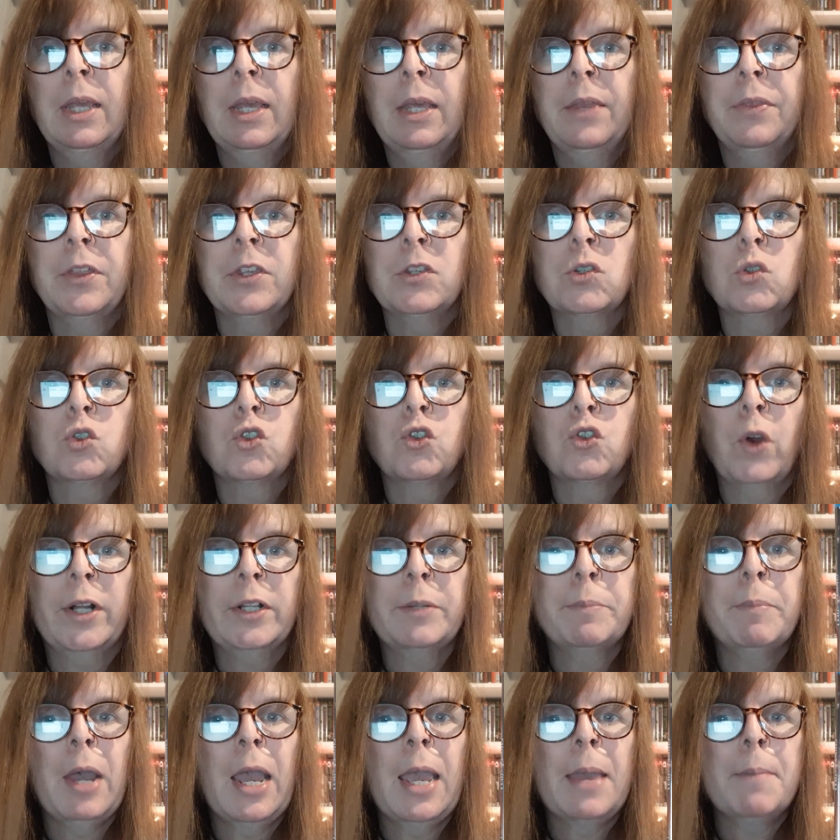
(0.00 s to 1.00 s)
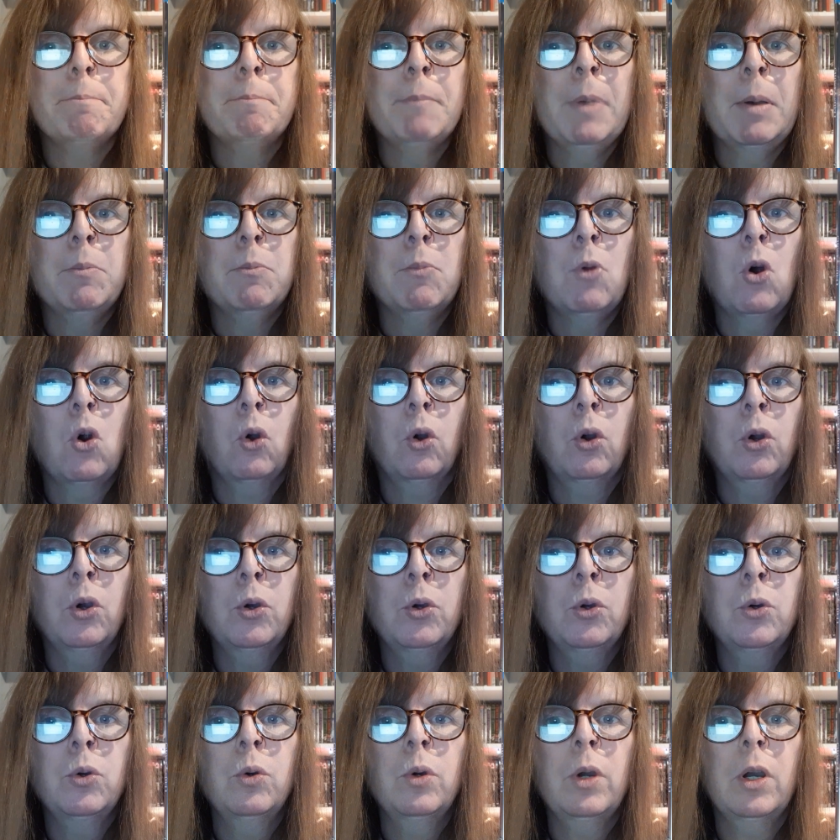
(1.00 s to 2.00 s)
This was directed by
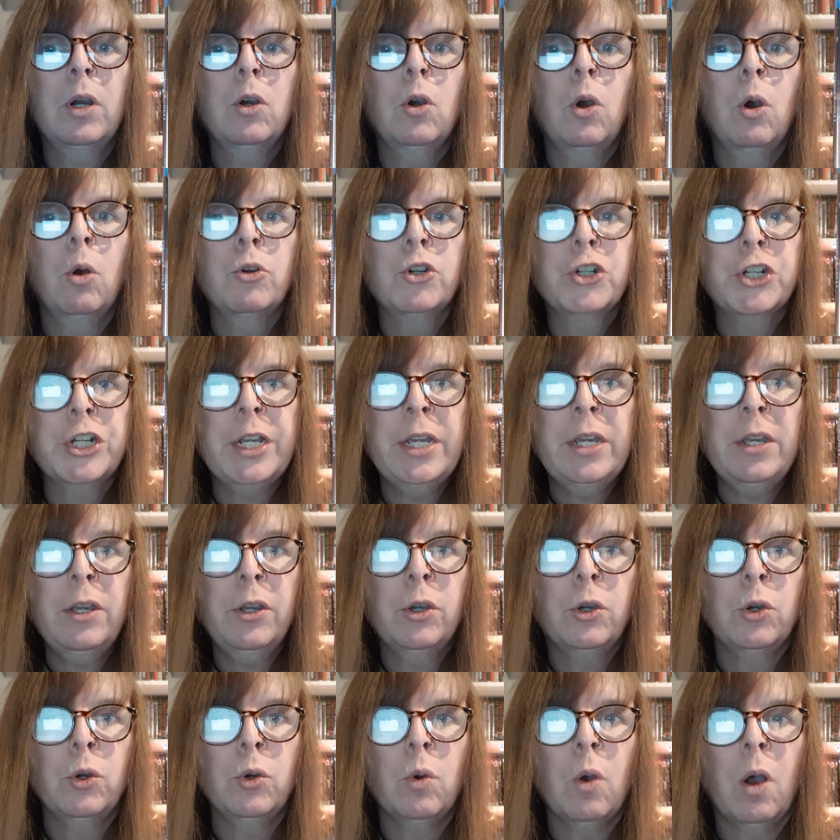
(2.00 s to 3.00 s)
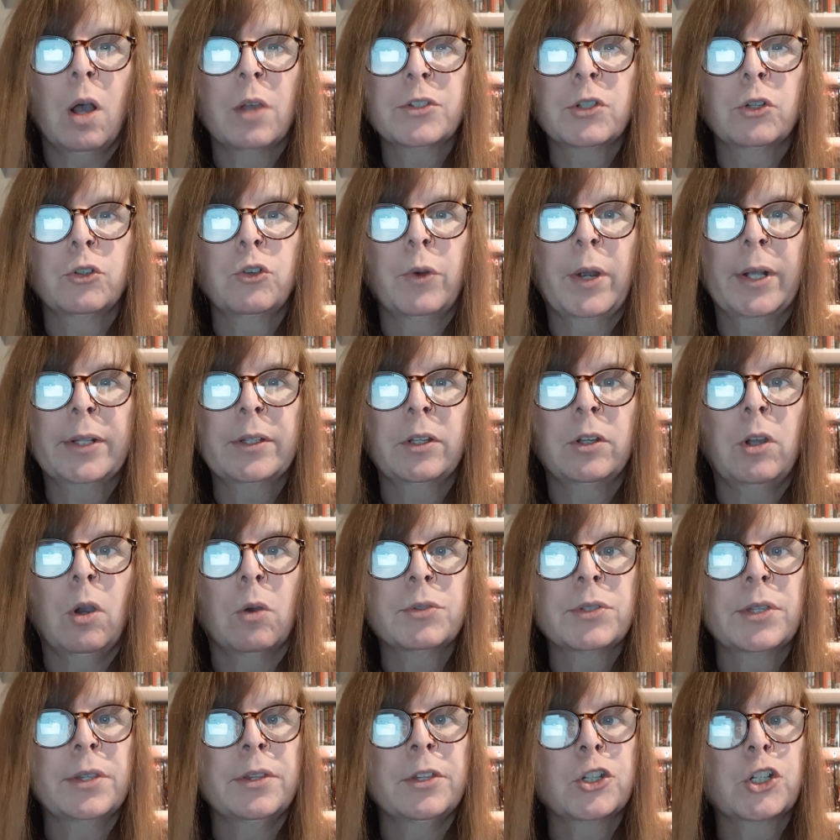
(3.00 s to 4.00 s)
Mamoru Oshii, who also directed
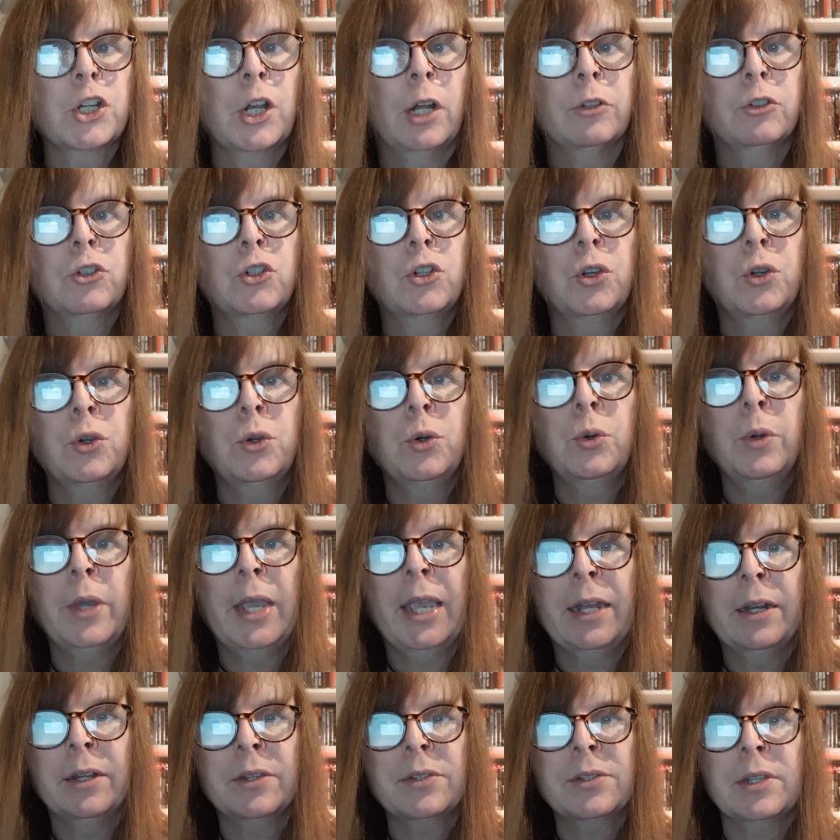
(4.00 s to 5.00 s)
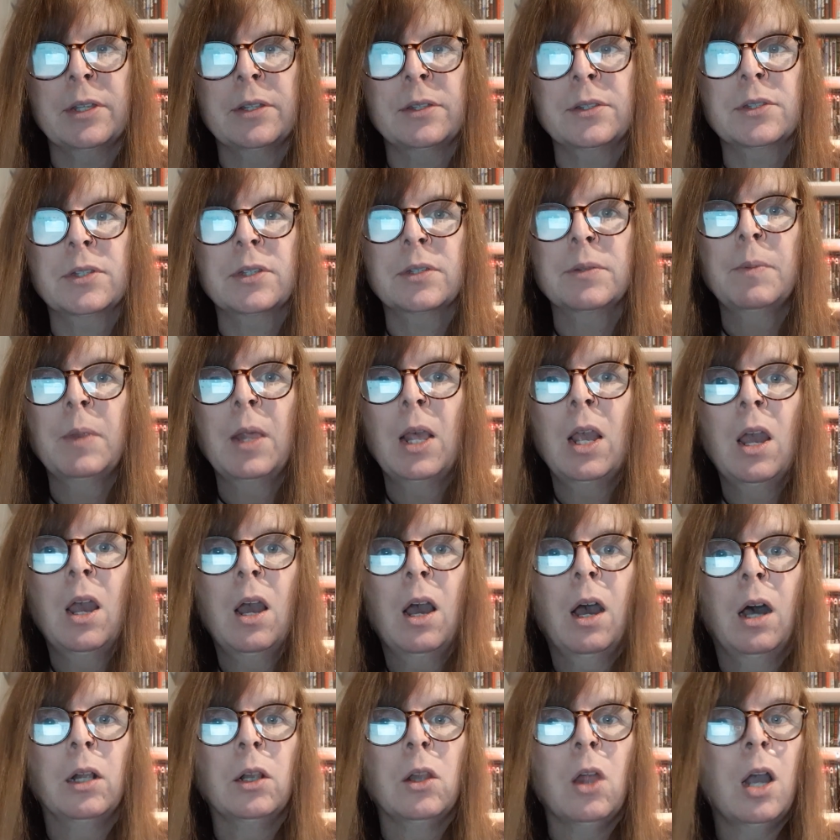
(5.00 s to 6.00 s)
Ghost in the Shell 2, Innocence,
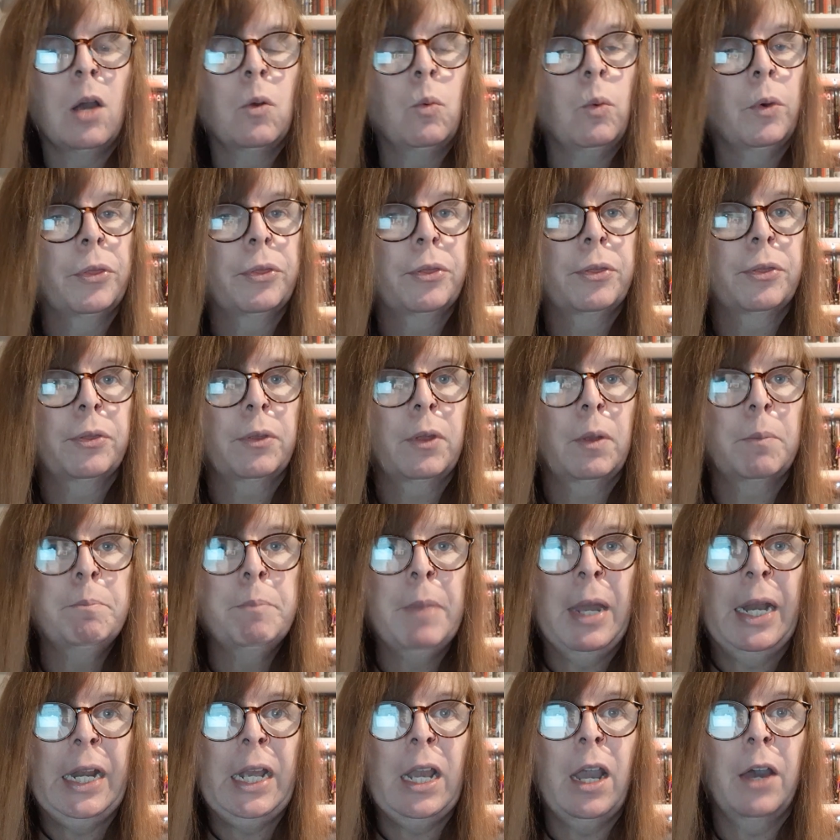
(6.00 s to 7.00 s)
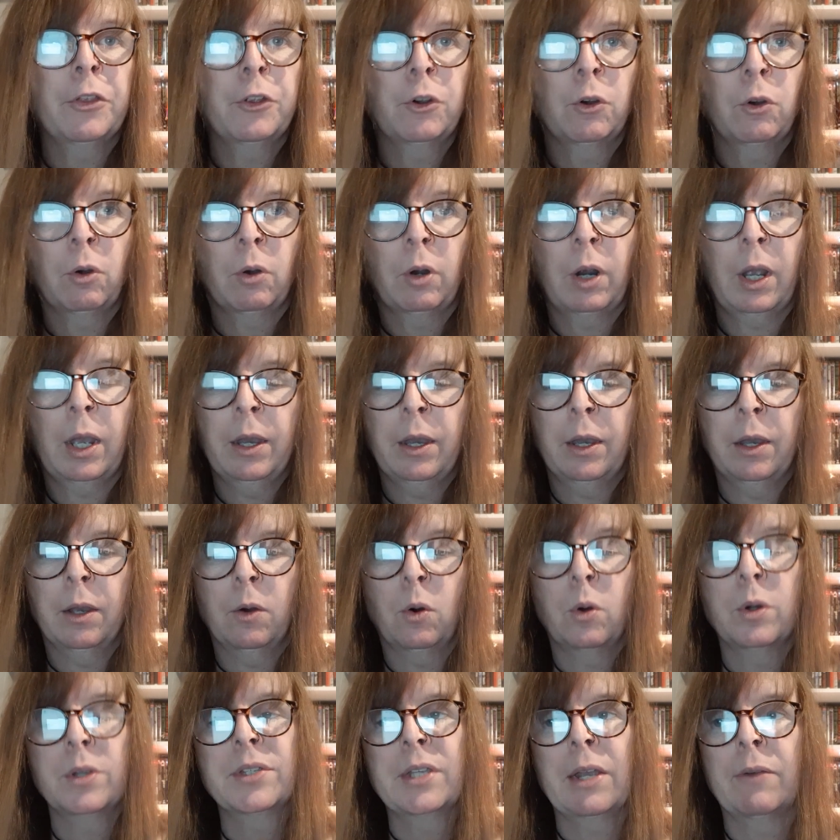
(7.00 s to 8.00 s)
along with many other,
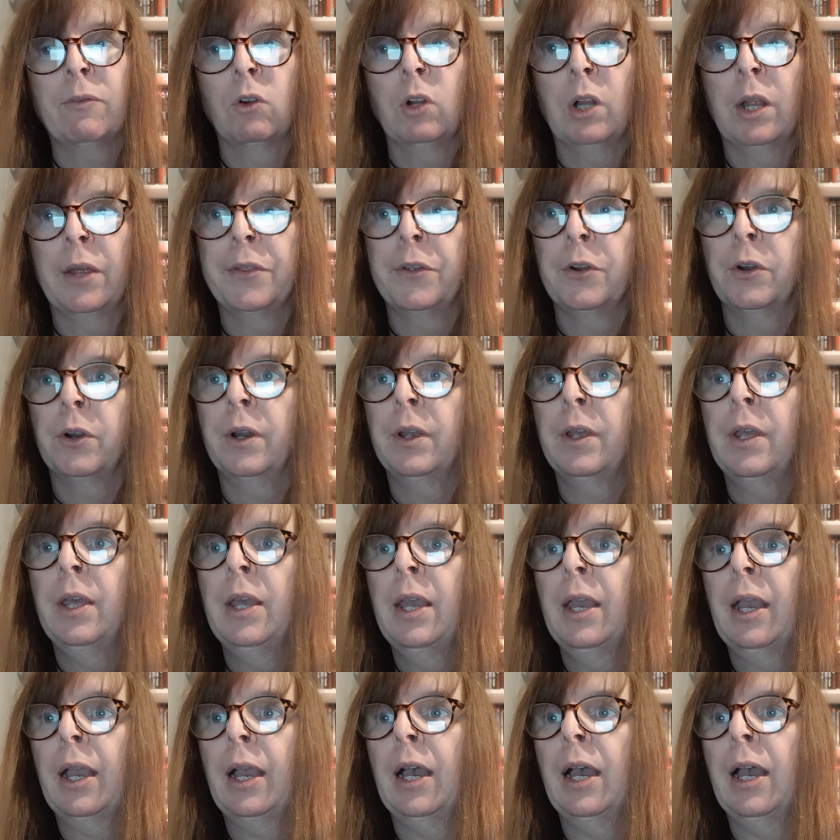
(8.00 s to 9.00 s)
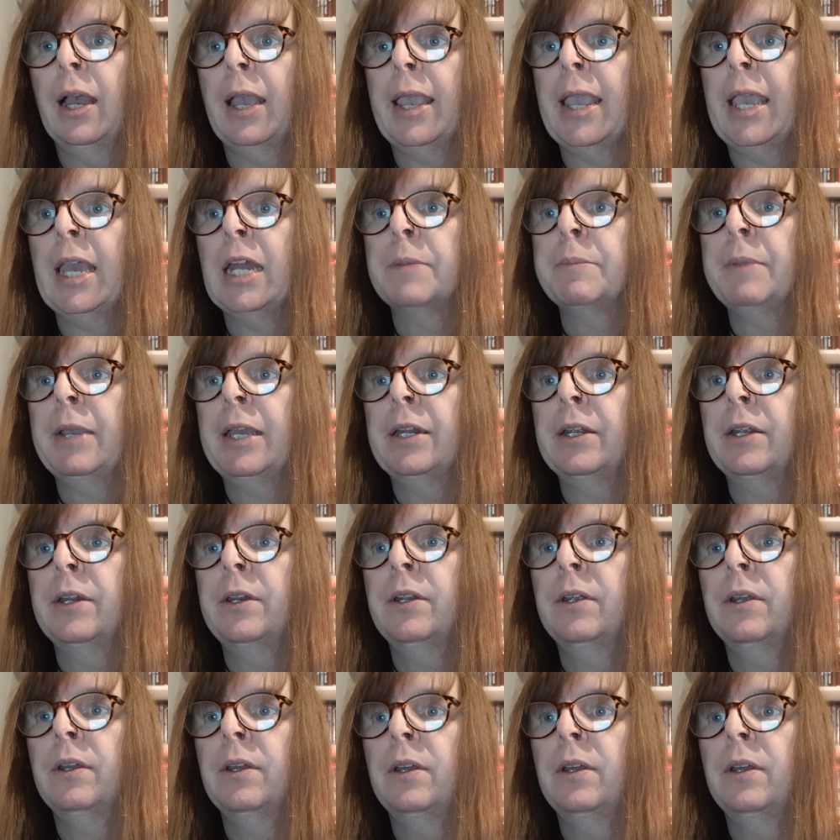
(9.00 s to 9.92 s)
or several other animated